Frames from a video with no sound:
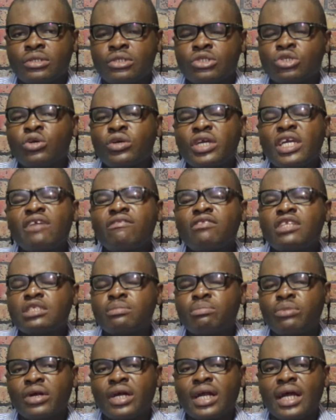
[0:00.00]
So if this
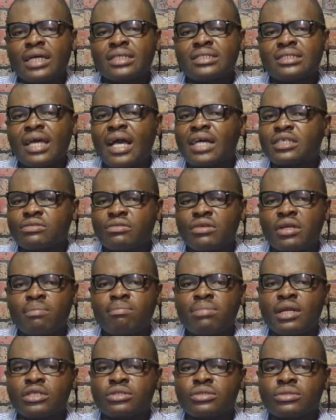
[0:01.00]
broadcast has really
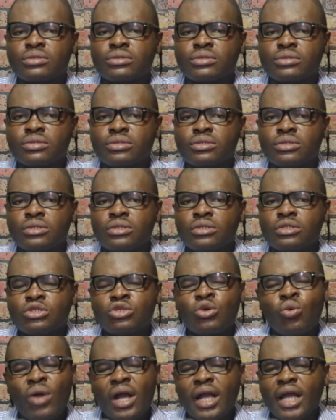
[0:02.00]
blessed you,
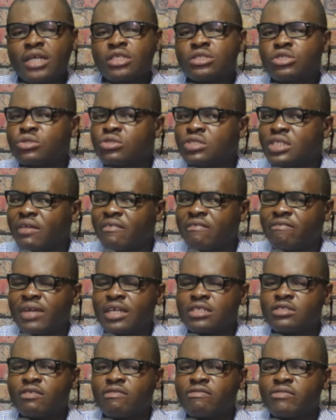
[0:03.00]
so why can't you
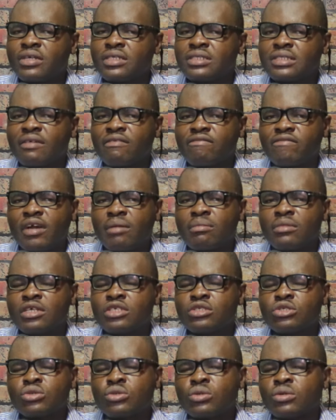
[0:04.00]
invite your friends and family
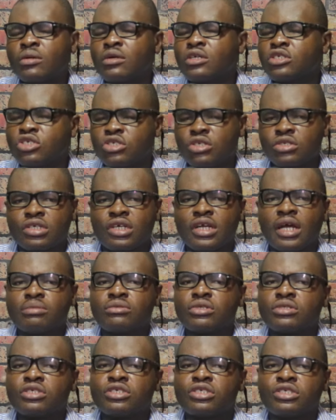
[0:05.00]
to subscribe
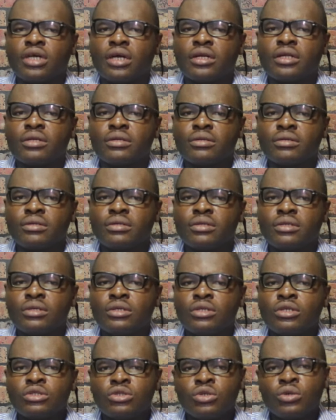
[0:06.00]
to this channel?
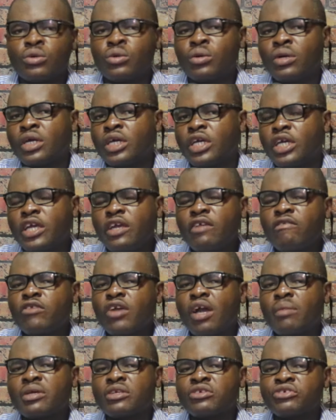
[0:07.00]
So if
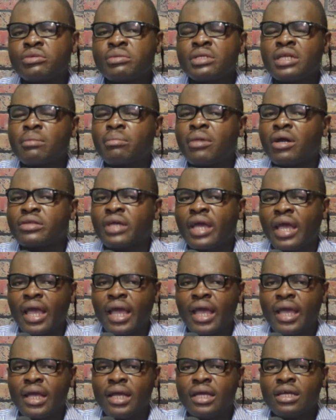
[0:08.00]
you have been dreaming about
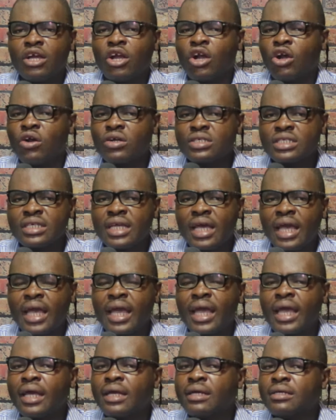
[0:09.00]
hair, cutting
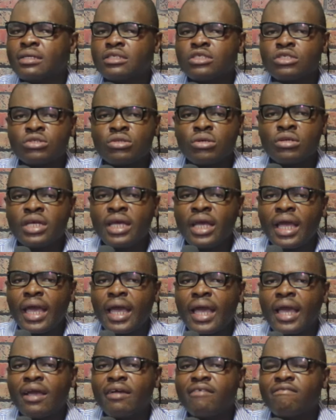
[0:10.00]
hair, stolen
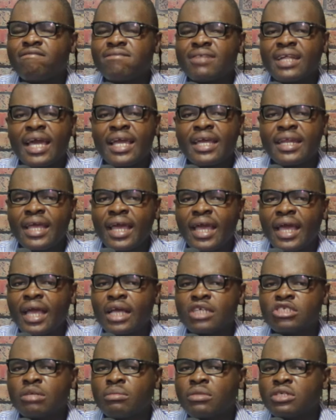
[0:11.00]
hair, flying
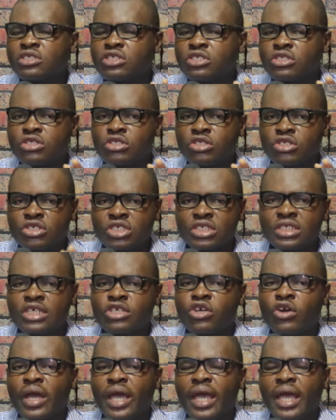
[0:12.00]
hair, somebody's touching
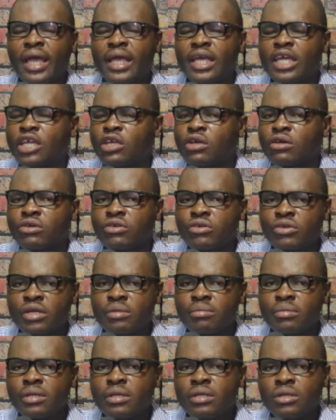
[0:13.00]
your hair in your
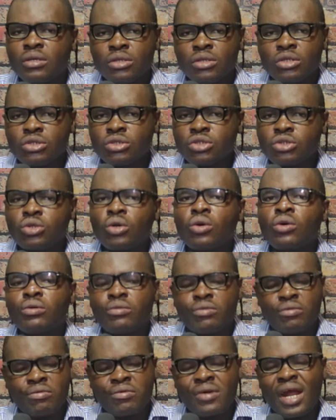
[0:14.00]
dream, so
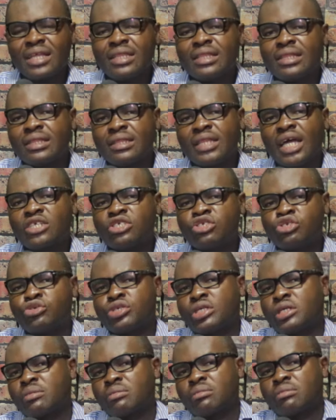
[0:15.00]
write that
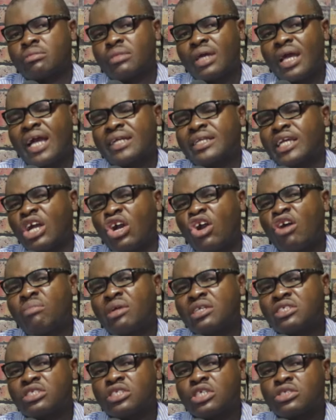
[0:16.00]
dream at the
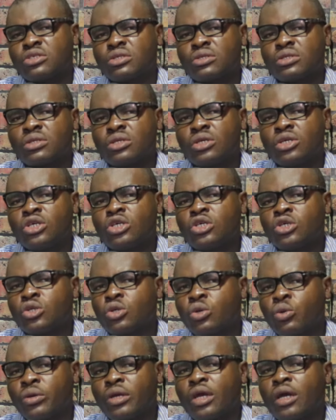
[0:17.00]
comment section.
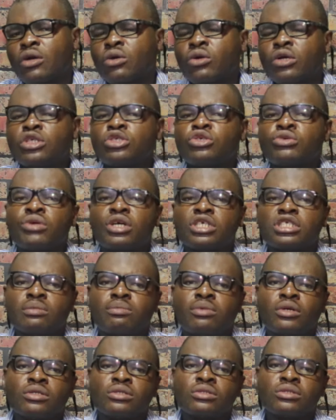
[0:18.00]
We are going to
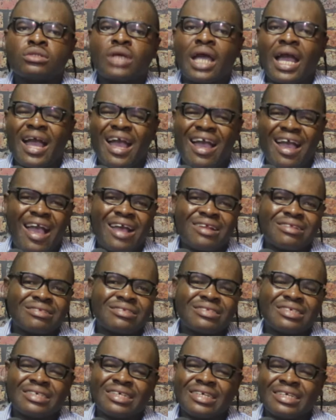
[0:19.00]
respond and
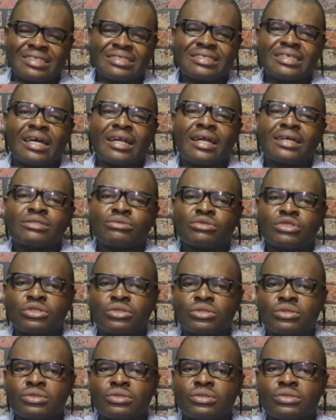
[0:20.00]
interact
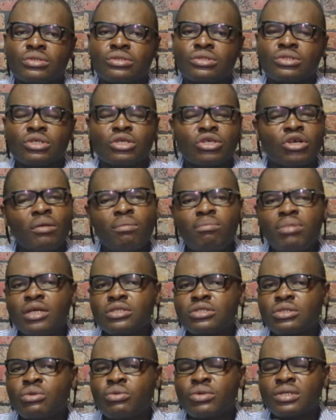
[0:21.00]
with you. God
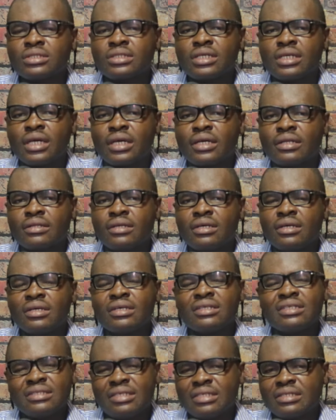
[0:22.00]
bless you once again.
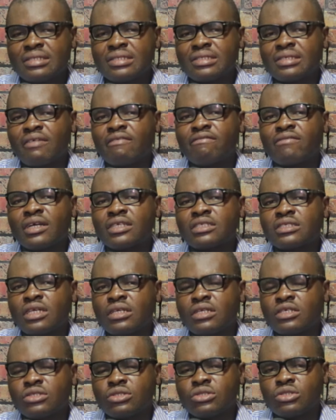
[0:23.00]
This is
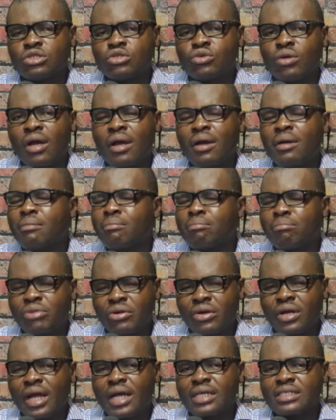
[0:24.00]
Evangelist Joshua,
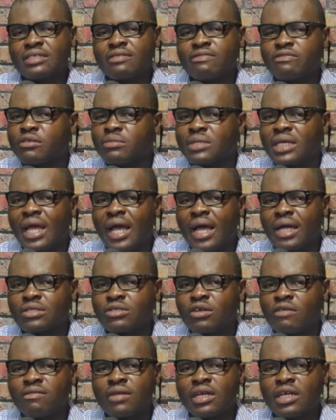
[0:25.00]
broadcasting from the
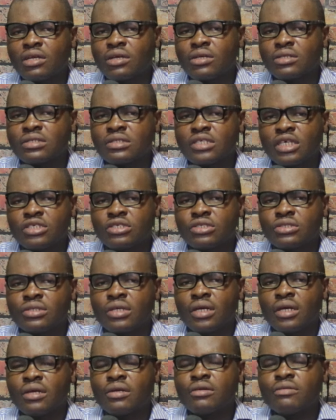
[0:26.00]
heart of Lagos,
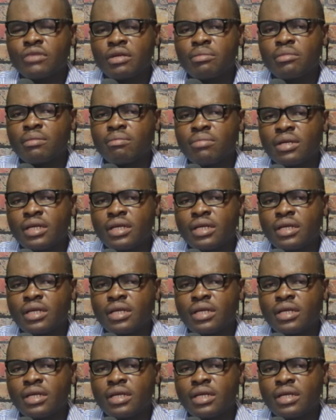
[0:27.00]
Nigeria. Remain